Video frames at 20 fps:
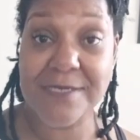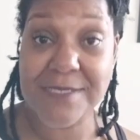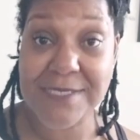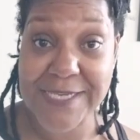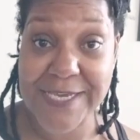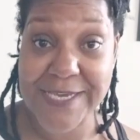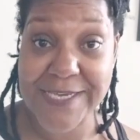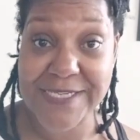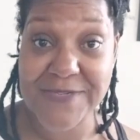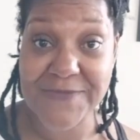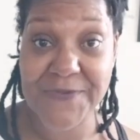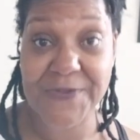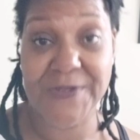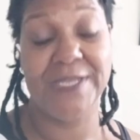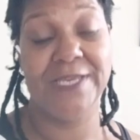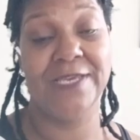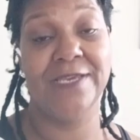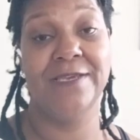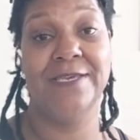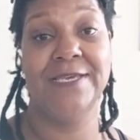
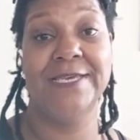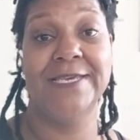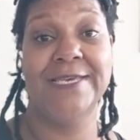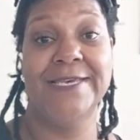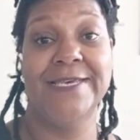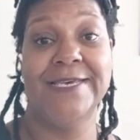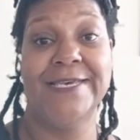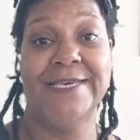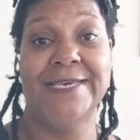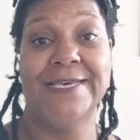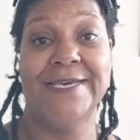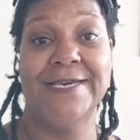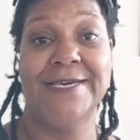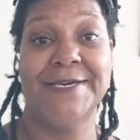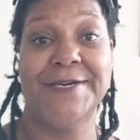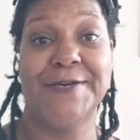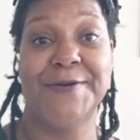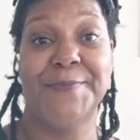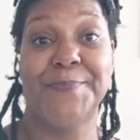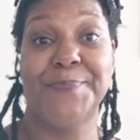successfully.
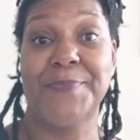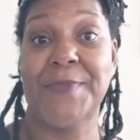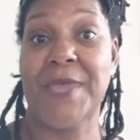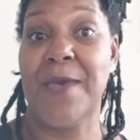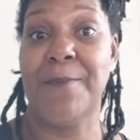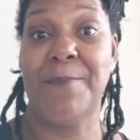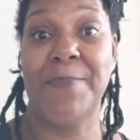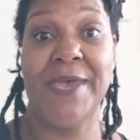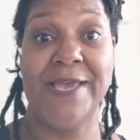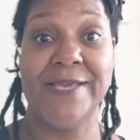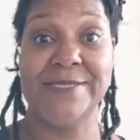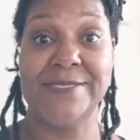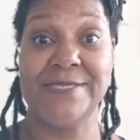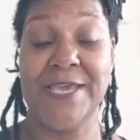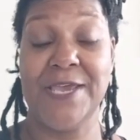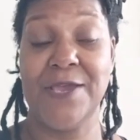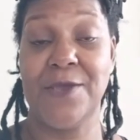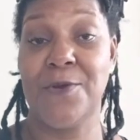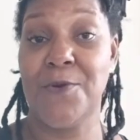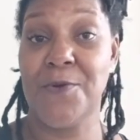I
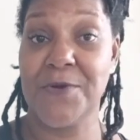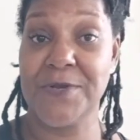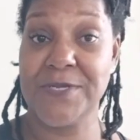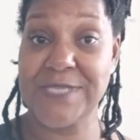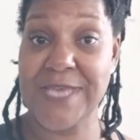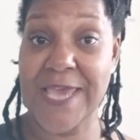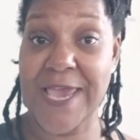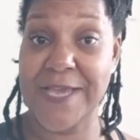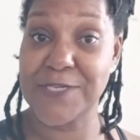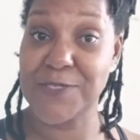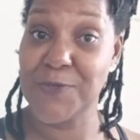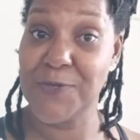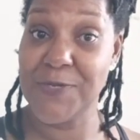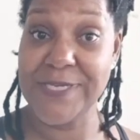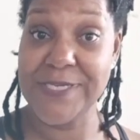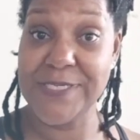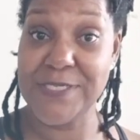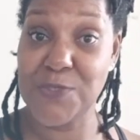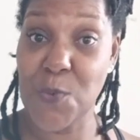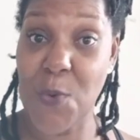passed that course
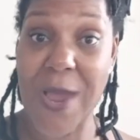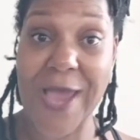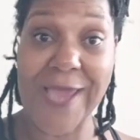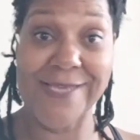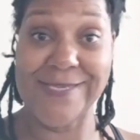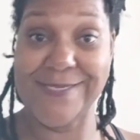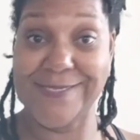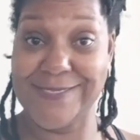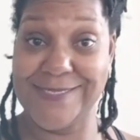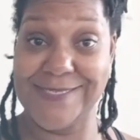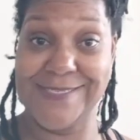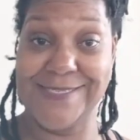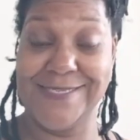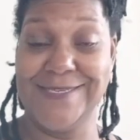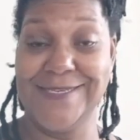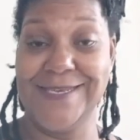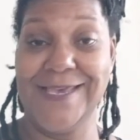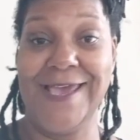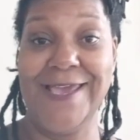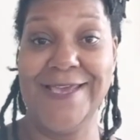actually twice.
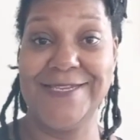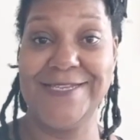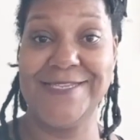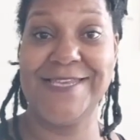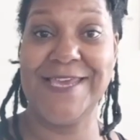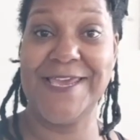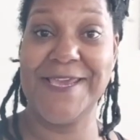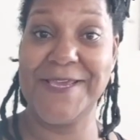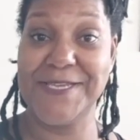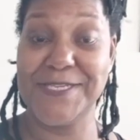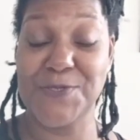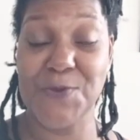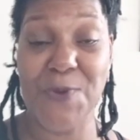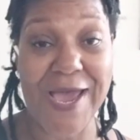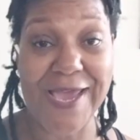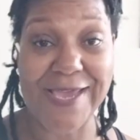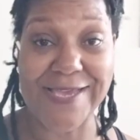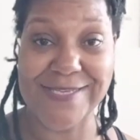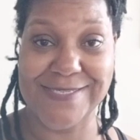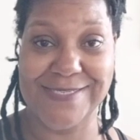I had to take it
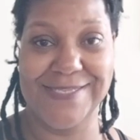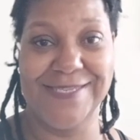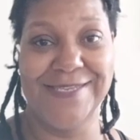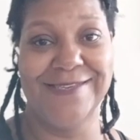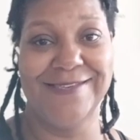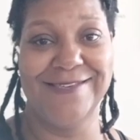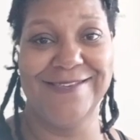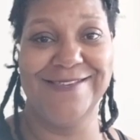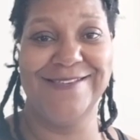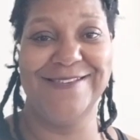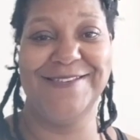twice